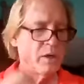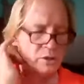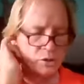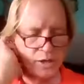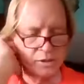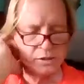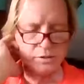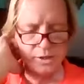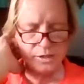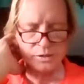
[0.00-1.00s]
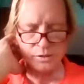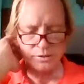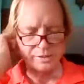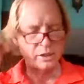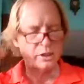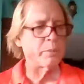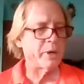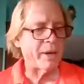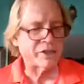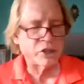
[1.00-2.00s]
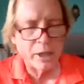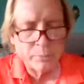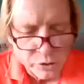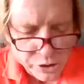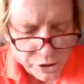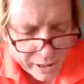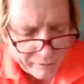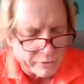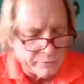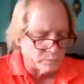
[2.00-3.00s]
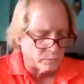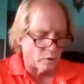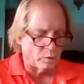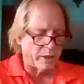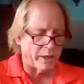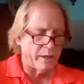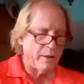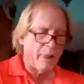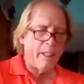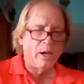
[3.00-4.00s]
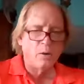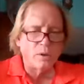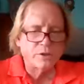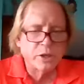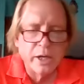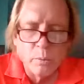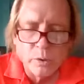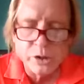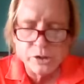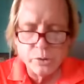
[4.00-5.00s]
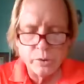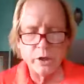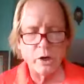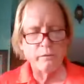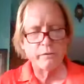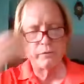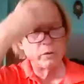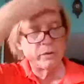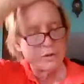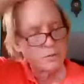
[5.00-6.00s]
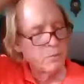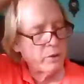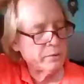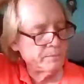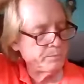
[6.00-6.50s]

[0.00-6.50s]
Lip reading: So that's a little bit about chapter 7. Okay. Once again, we're just doing an overview of this book.